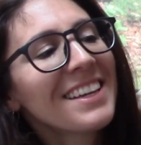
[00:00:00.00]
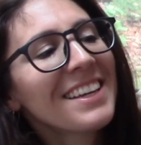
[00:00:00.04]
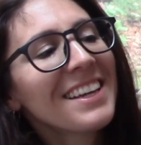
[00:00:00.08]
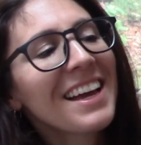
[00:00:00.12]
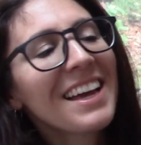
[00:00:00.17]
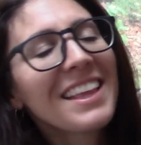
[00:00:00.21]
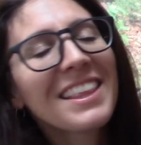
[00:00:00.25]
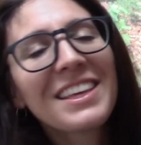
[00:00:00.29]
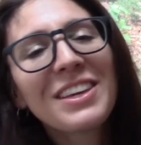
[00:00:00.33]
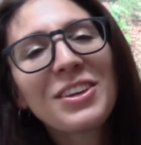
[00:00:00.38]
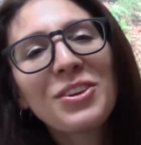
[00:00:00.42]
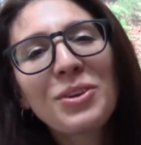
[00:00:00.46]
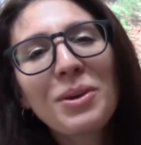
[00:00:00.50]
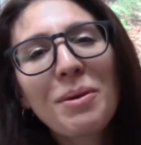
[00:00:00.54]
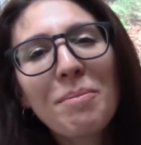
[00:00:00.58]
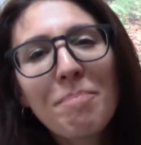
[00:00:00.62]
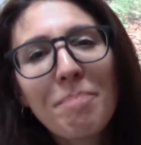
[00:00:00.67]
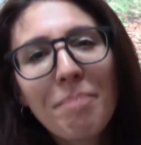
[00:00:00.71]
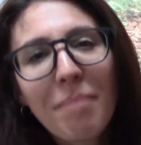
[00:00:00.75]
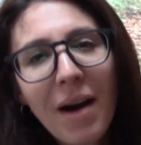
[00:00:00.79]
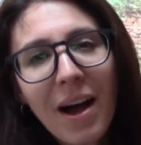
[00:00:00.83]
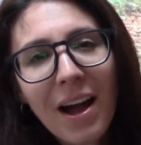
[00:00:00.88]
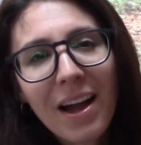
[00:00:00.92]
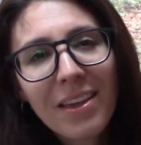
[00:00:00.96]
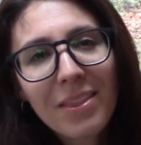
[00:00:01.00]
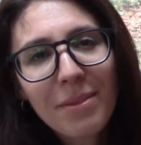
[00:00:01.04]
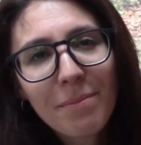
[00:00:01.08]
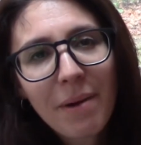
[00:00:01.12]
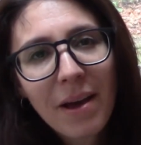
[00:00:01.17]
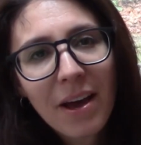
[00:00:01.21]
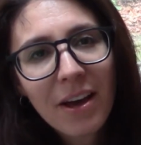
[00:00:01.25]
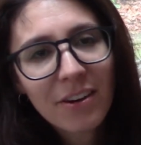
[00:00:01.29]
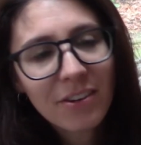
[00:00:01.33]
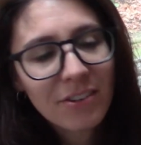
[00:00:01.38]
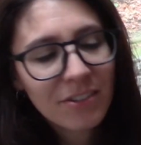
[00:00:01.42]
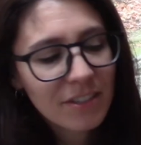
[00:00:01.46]
I think you can buy the
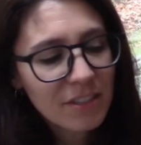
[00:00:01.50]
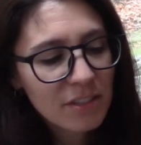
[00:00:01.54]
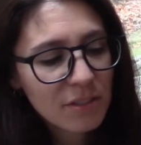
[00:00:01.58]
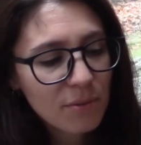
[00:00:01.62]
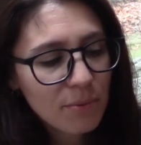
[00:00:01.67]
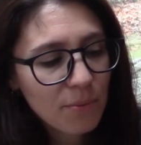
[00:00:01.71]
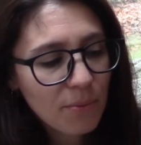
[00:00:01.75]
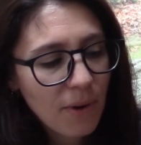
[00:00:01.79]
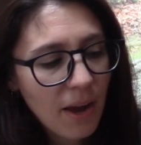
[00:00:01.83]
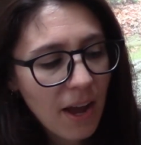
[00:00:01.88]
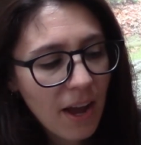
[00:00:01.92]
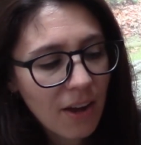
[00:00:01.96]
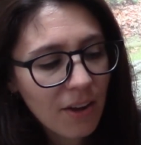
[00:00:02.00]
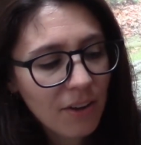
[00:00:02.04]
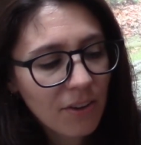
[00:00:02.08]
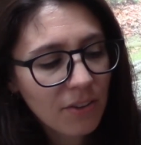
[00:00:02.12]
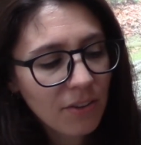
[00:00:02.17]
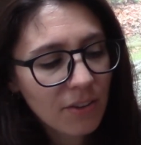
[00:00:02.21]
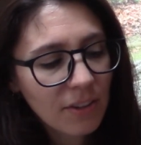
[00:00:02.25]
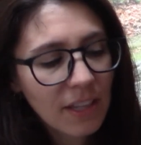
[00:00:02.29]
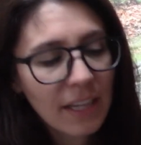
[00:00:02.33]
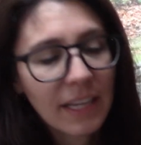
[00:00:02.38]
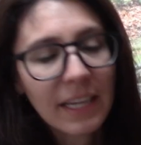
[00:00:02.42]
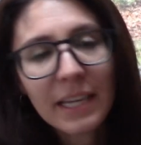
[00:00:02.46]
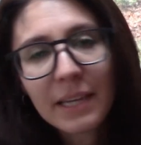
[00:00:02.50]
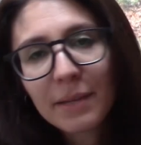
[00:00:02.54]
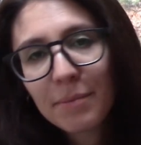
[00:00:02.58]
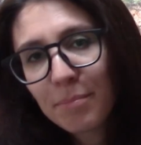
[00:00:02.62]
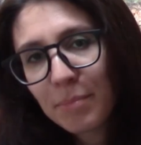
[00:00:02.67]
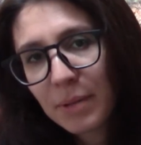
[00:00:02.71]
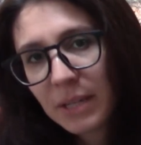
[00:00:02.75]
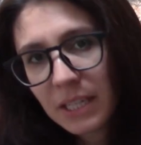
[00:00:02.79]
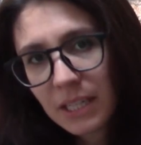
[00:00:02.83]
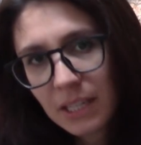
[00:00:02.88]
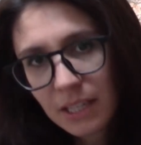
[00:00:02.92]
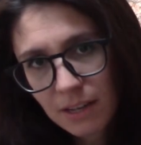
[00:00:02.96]
pattern as well, like in
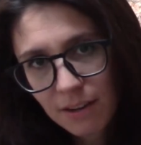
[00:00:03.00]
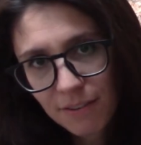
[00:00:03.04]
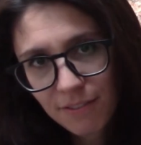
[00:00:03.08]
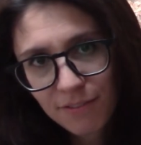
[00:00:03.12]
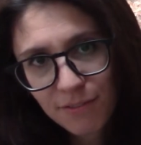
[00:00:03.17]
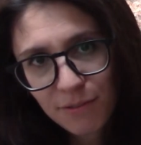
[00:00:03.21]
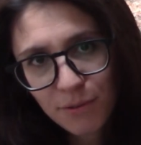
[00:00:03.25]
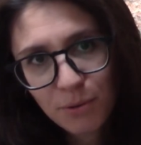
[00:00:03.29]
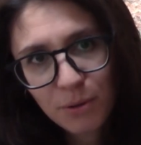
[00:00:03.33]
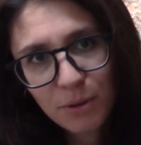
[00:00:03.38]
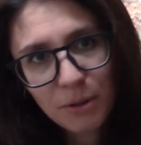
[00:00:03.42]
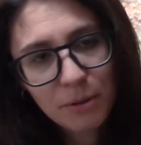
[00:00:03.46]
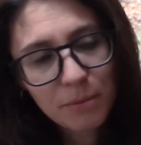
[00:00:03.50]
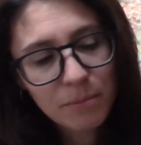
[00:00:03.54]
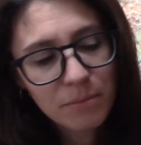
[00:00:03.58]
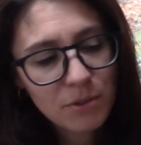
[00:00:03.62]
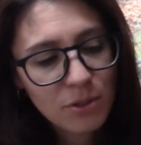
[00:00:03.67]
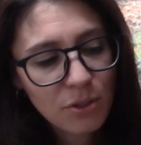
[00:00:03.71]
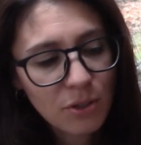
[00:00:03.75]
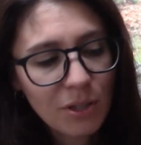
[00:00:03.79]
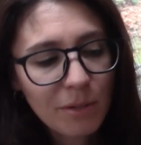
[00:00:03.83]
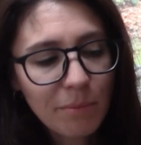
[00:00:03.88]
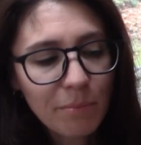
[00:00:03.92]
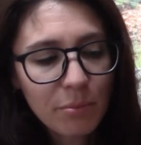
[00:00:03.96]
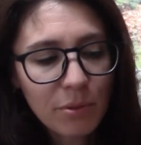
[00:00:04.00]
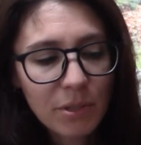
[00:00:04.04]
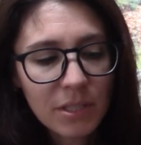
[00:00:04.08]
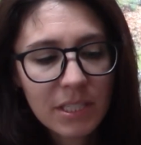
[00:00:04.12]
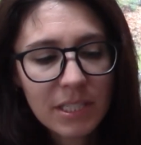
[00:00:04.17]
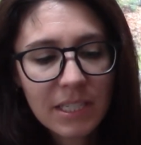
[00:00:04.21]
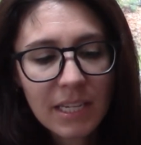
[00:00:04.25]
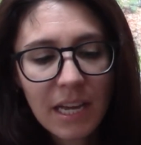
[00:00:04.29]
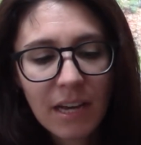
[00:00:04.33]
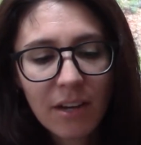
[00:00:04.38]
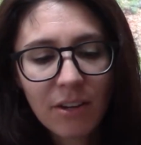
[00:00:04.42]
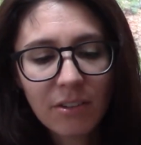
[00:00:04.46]
PDF form, so you can print
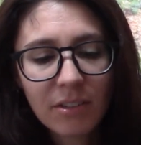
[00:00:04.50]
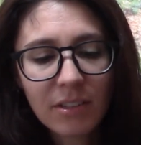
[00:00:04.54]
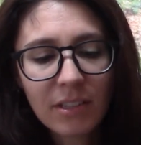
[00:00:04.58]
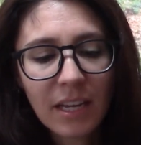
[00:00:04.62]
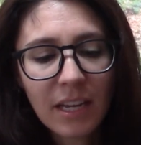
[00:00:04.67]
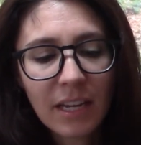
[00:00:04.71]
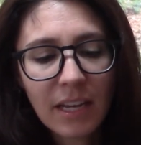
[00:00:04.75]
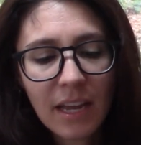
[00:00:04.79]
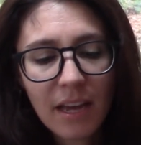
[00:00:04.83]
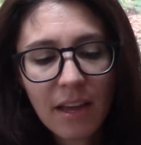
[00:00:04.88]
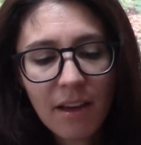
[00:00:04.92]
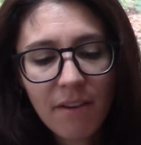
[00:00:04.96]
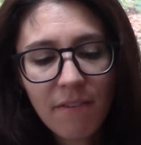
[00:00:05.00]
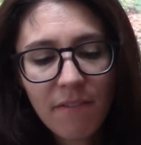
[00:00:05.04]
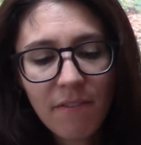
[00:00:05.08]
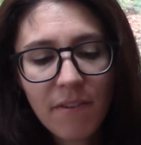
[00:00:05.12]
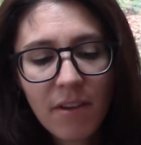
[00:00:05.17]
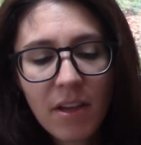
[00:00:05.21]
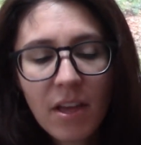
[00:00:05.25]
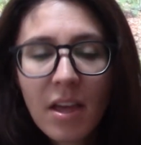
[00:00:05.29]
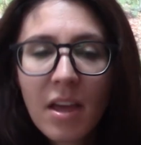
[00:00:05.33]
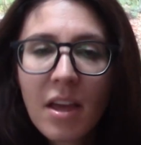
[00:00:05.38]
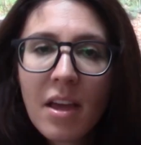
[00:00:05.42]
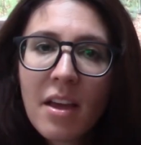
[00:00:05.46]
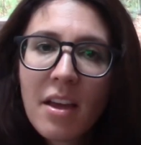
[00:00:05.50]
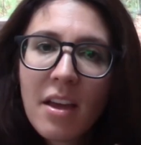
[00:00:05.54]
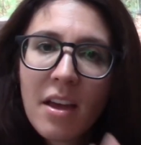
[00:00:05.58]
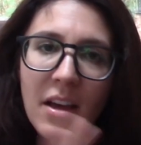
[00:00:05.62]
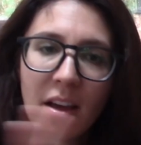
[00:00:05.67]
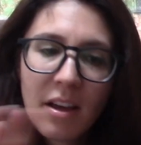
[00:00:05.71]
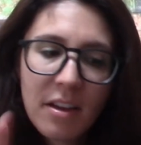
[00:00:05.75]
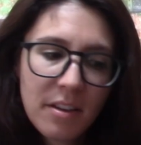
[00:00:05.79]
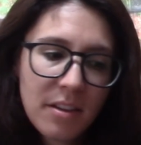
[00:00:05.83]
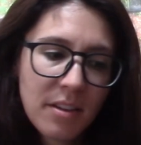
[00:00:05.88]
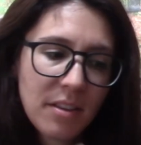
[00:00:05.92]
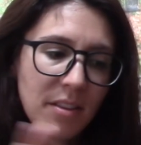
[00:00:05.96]
it out and not have
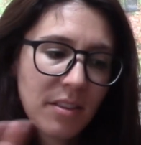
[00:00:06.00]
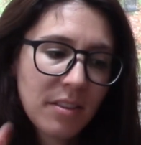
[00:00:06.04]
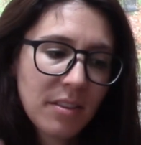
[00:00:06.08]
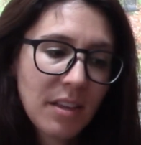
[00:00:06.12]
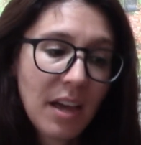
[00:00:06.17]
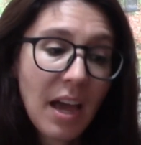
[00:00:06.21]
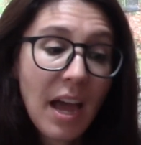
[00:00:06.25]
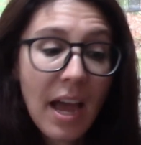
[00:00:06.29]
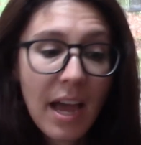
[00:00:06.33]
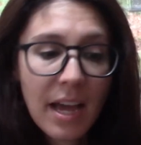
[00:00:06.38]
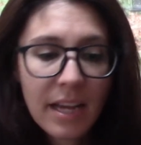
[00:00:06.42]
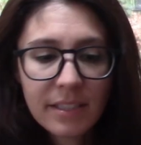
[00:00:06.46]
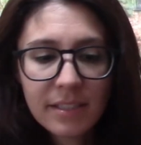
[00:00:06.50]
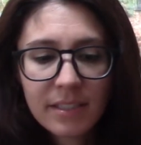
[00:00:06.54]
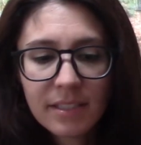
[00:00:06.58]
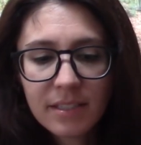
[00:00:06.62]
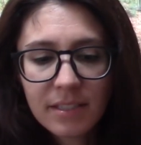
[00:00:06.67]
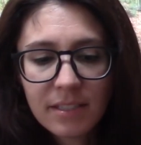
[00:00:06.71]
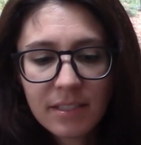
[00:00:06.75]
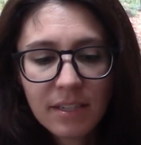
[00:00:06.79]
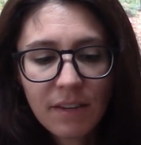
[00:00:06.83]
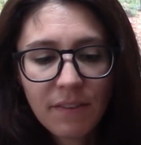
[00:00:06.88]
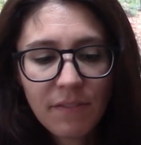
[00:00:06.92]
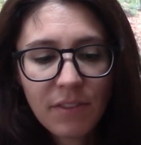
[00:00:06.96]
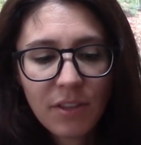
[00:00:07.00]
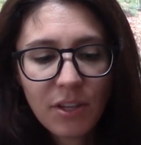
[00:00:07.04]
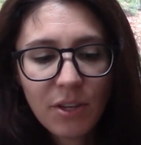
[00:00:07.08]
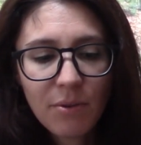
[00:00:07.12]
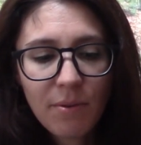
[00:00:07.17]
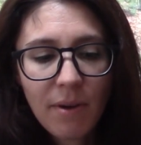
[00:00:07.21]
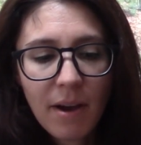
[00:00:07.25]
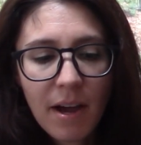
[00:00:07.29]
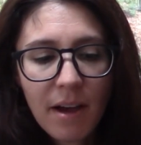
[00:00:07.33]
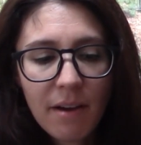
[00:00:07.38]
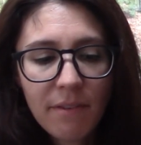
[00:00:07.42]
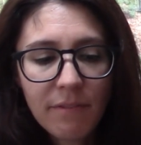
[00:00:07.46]
the ads and stuff that you
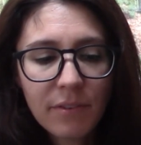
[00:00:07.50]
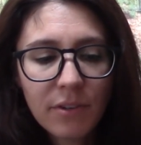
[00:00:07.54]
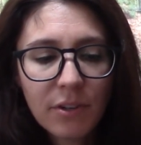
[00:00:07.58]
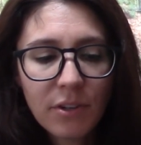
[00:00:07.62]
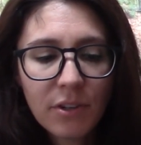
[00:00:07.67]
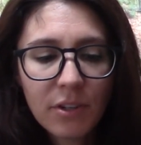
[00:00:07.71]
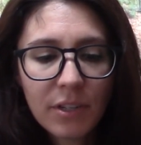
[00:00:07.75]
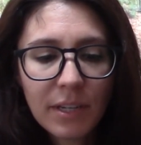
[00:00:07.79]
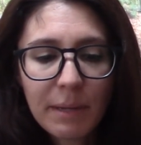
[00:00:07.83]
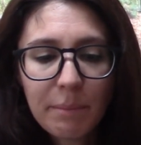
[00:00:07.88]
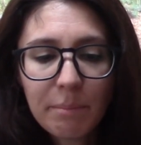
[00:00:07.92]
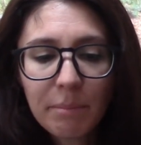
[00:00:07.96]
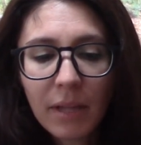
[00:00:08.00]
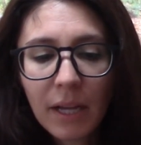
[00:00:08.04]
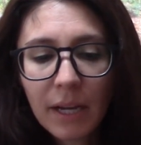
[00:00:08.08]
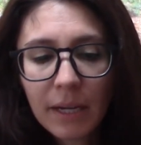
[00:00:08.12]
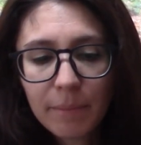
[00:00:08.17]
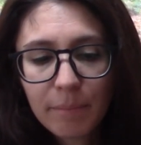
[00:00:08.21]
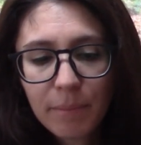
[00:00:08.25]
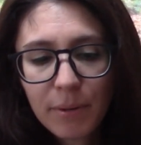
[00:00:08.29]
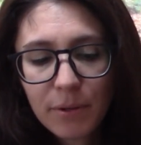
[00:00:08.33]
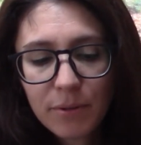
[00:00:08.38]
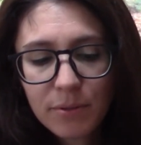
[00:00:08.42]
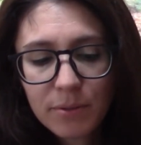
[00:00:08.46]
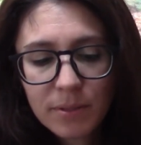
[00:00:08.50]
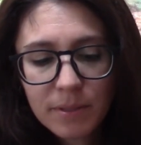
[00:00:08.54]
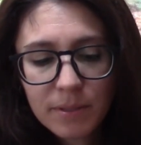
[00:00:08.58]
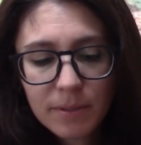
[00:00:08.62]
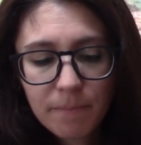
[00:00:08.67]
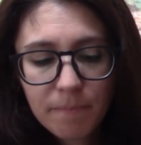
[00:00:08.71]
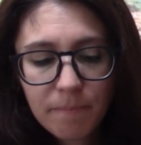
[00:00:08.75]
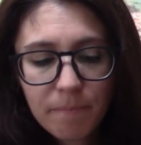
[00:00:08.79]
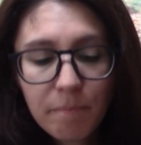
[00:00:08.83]
have on a blog post.